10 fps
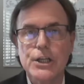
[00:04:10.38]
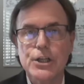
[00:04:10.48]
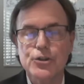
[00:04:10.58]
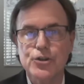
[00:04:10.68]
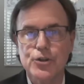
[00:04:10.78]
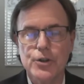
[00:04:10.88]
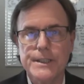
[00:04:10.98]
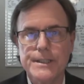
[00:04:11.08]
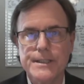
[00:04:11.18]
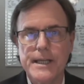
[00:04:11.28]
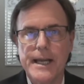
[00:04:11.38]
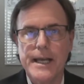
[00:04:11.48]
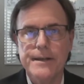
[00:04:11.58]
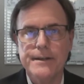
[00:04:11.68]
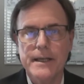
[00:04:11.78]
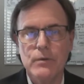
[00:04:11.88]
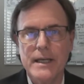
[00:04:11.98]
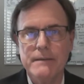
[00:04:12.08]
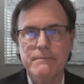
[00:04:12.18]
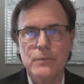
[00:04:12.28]
Sure is, Dan. Now, when
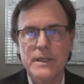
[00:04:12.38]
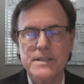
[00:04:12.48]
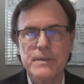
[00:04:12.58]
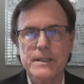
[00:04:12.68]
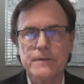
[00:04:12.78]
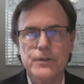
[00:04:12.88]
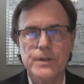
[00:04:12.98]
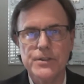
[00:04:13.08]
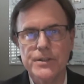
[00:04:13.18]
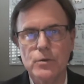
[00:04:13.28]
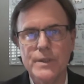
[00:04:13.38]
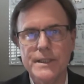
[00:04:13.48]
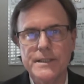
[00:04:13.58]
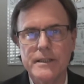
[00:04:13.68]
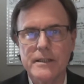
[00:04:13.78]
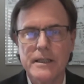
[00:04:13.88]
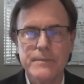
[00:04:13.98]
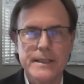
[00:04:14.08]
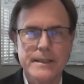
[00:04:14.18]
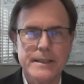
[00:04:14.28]
I speak of traditional retail, I
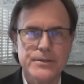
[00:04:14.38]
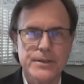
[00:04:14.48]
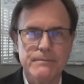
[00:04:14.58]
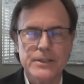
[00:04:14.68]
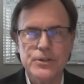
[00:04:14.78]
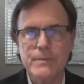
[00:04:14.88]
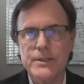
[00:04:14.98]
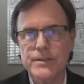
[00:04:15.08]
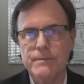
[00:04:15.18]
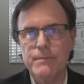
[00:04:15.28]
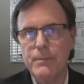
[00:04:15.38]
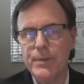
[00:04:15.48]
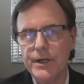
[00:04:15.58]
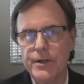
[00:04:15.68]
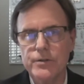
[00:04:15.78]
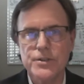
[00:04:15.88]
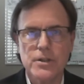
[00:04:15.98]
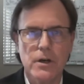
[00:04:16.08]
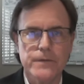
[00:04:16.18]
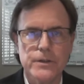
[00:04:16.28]
mean, as you mentioned, apparel,
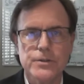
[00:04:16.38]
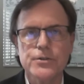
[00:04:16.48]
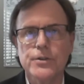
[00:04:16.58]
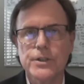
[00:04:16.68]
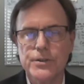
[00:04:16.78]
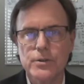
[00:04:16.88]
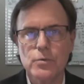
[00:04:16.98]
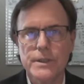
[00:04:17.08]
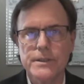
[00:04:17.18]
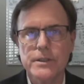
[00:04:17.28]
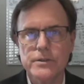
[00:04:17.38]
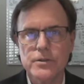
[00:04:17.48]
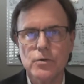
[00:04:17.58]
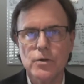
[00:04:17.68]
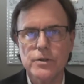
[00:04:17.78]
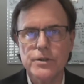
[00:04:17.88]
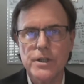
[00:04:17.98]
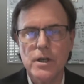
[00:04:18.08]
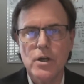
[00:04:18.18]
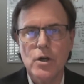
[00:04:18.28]
soft goods, traditional retail
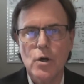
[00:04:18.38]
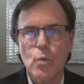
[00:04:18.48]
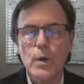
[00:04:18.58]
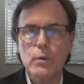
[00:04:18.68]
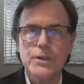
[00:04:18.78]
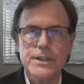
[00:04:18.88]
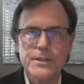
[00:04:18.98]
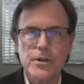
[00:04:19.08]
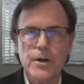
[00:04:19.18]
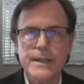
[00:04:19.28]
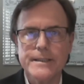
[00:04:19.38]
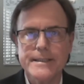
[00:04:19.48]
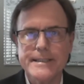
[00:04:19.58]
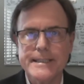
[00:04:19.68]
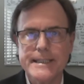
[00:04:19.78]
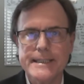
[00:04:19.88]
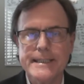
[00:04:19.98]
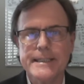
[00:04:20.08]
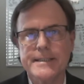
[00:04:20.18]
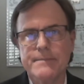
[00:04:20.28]
stores. Where we're starting to see it
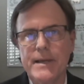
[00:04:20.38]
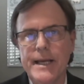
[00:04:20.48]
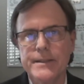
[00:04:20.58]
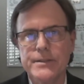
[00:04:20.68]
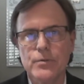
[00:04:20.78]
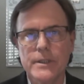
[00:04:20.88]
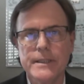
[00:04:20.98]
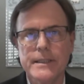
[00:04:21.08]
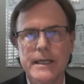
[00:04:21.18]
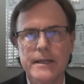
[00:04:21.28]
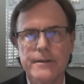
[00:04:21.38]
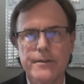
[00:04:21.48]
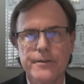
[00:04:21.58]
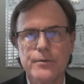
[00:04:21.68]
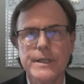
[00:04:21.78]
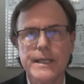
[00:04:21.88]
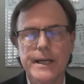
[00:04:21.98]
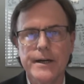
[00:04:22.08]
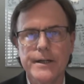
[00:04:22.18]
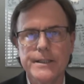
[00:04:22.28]
expand is really into kind of 3
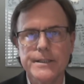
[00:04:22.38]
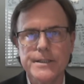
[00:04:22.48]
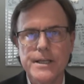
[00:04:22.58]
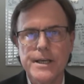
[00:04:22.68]
areas.